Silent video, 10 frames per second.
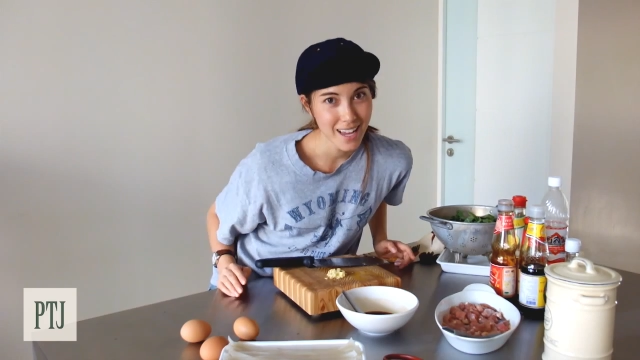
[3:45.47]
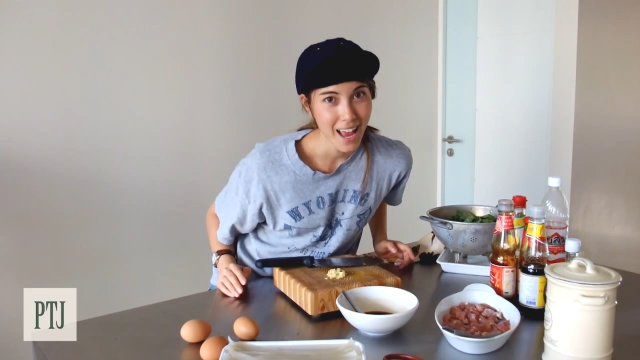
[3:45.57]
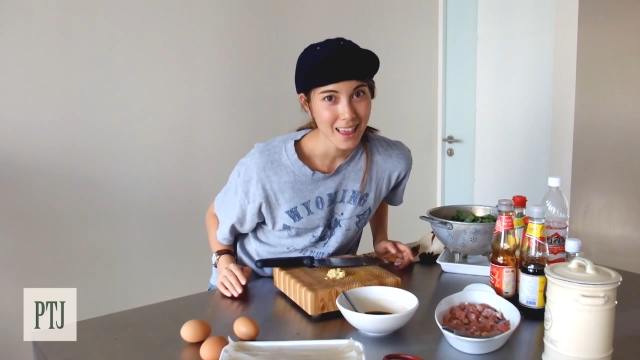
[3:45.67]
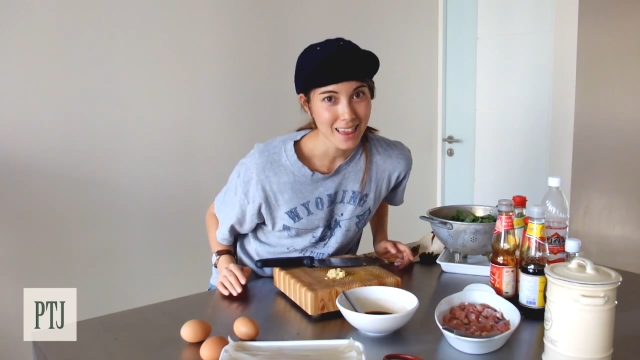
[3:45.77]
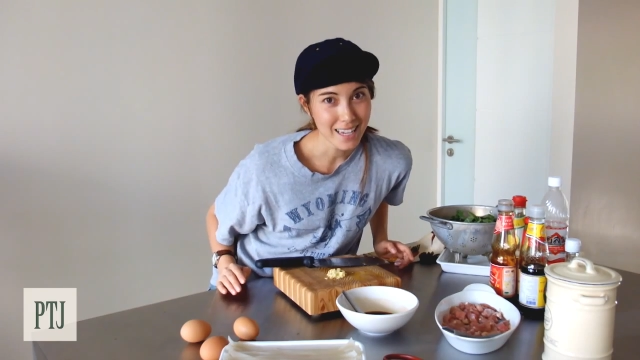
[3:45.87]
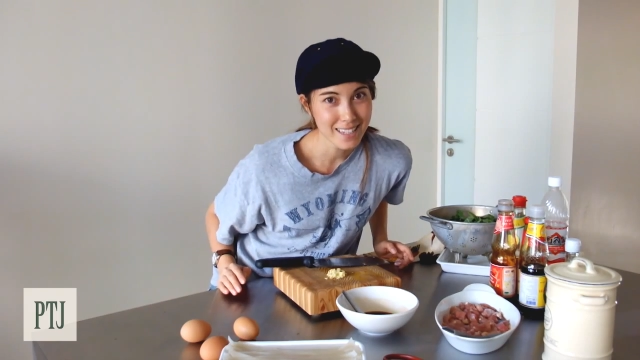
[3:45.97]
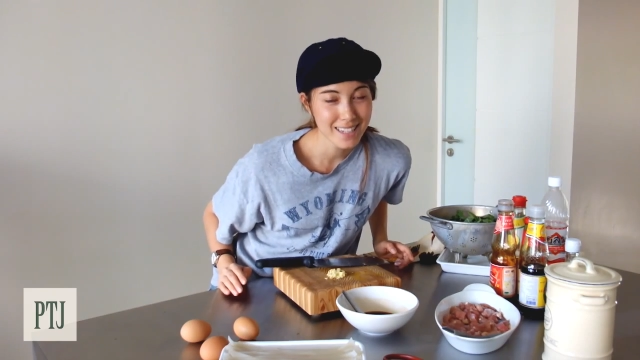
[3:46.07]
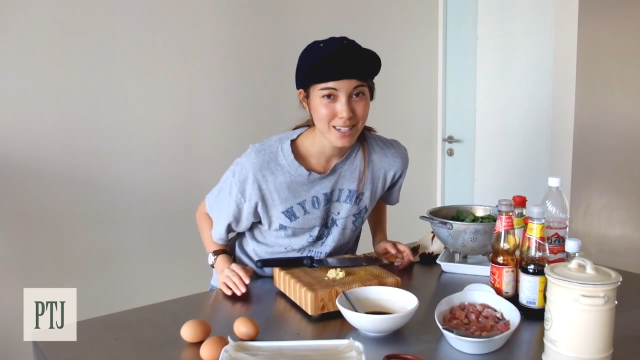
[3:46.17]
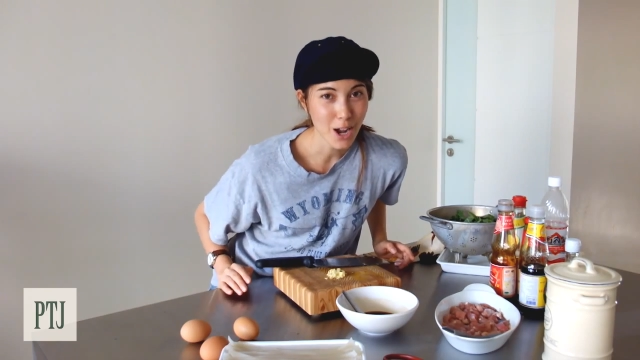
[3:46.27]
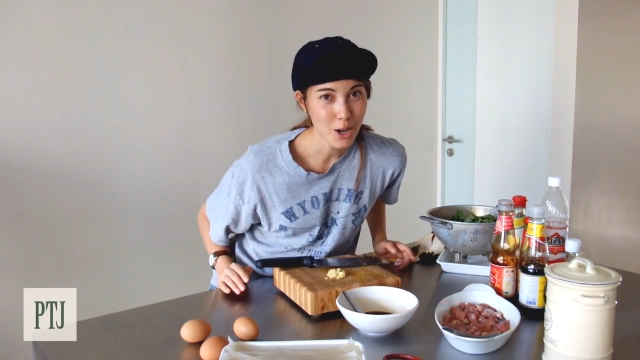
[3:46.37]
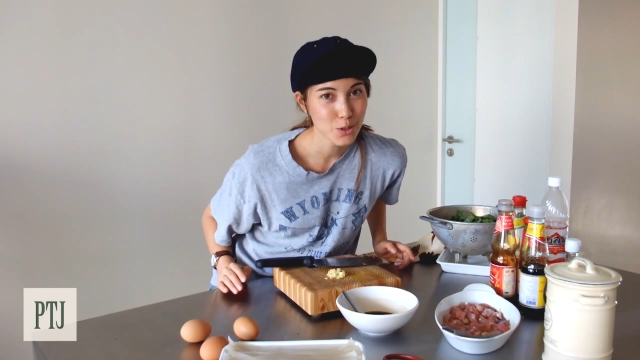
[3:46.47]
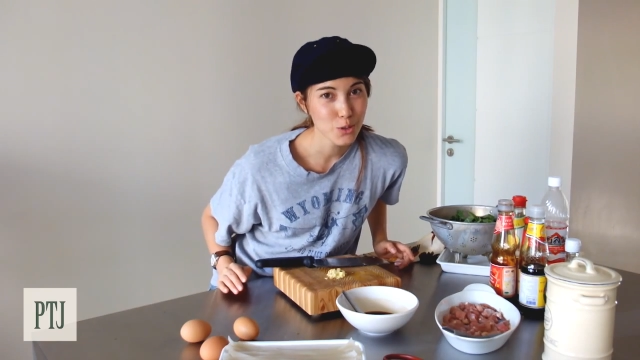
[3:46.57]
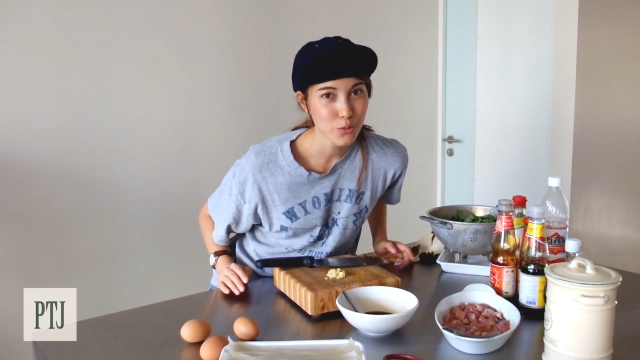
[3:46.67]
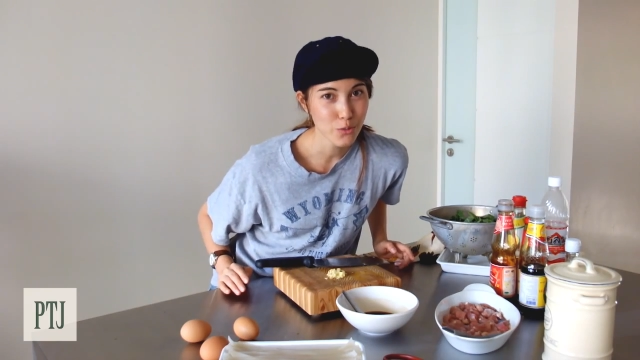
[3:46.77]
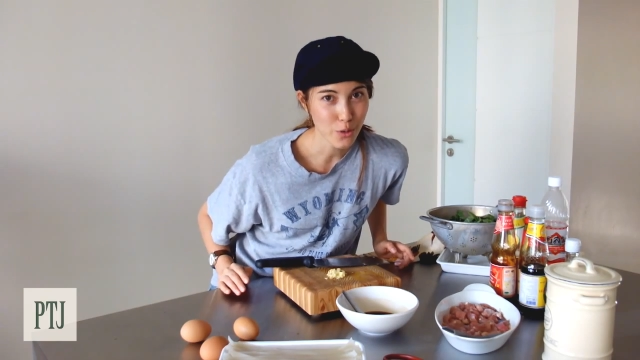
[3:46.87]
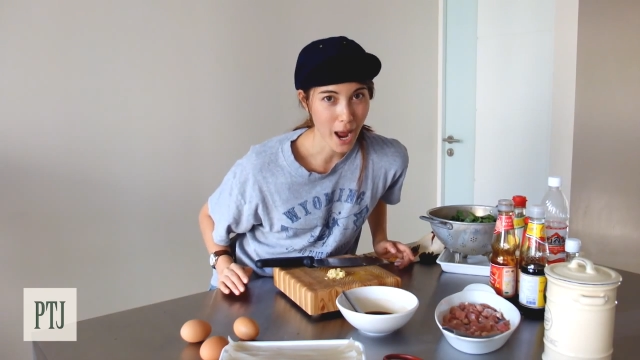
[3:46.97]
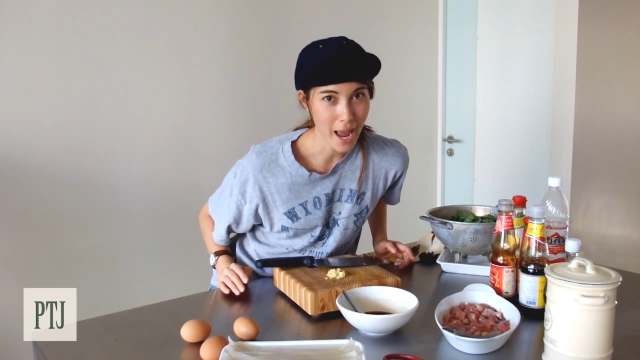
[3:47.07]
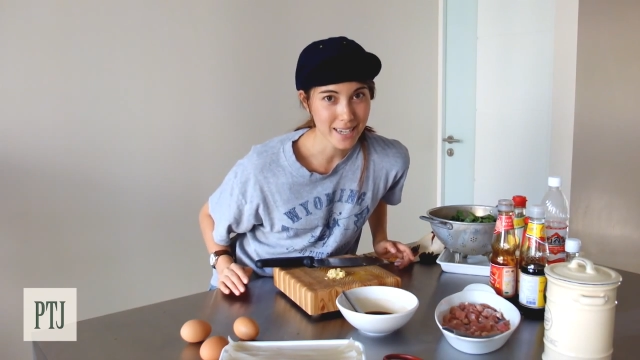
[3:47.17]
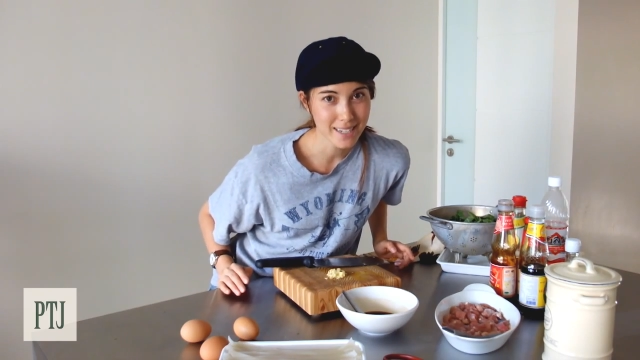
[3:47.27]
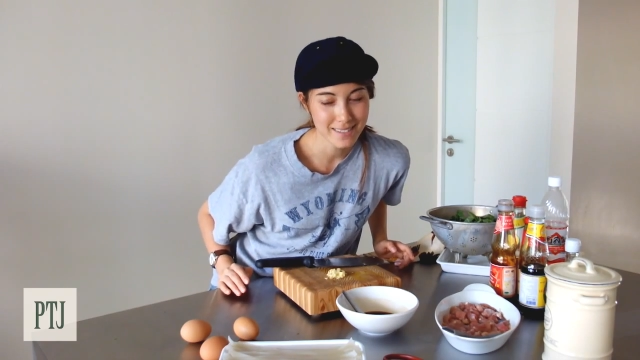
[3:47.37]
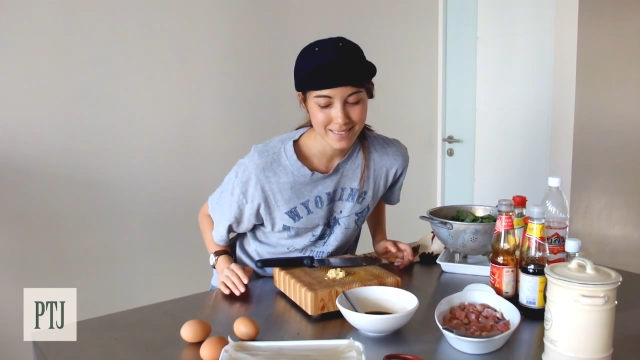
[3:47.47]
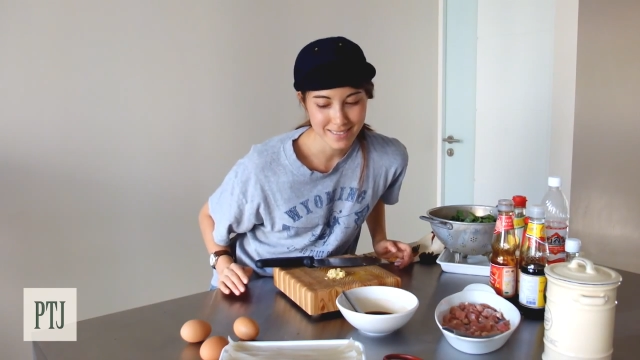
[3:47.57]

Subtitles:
Let's start to fry.